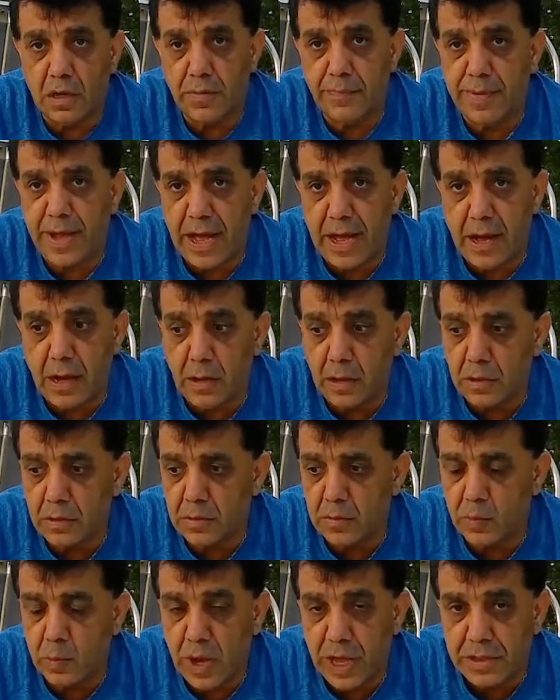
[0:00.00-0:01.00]
about
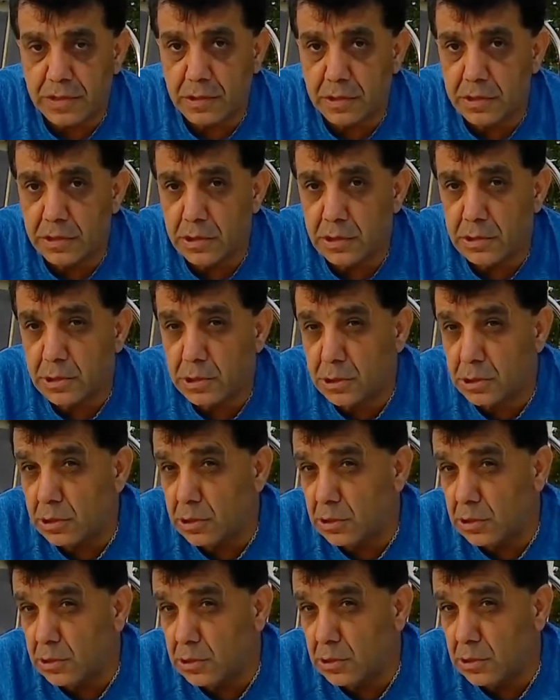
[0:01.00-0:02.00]
whether you
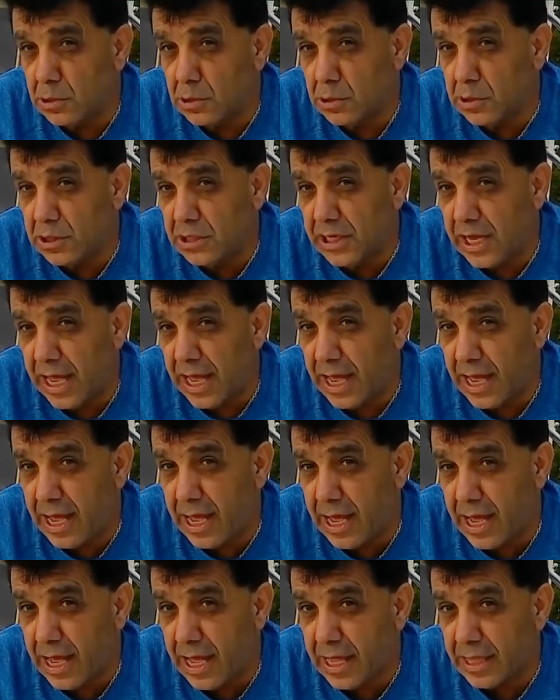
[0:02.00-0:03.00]
should
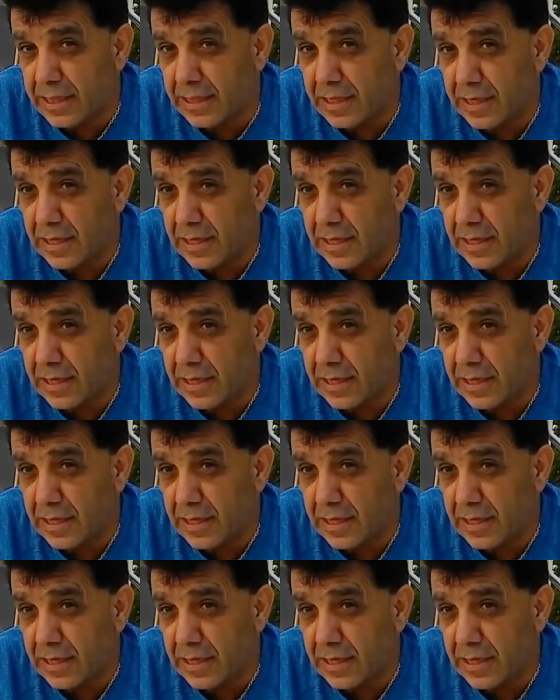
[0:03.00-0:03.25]
get